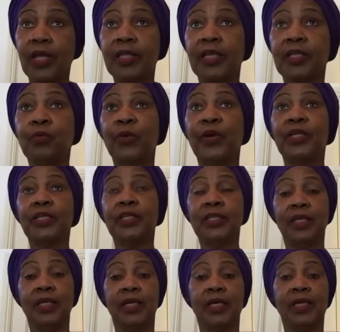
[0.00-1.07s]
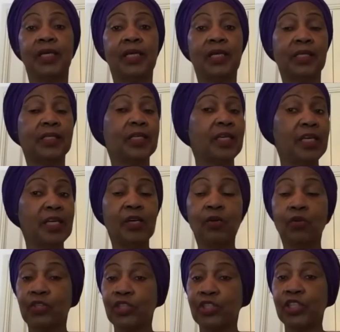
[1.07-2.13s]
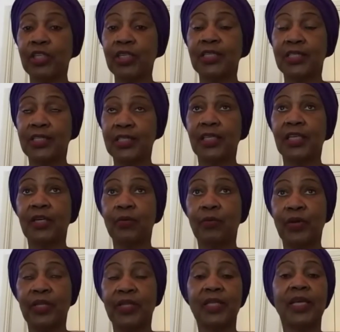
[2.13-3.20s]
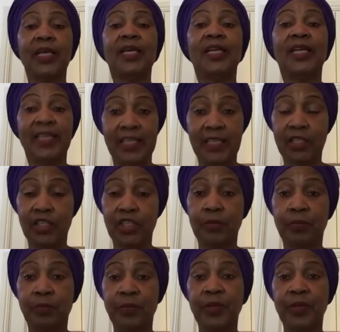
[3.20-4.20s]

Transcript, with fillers: that when he or she is dealing with leadership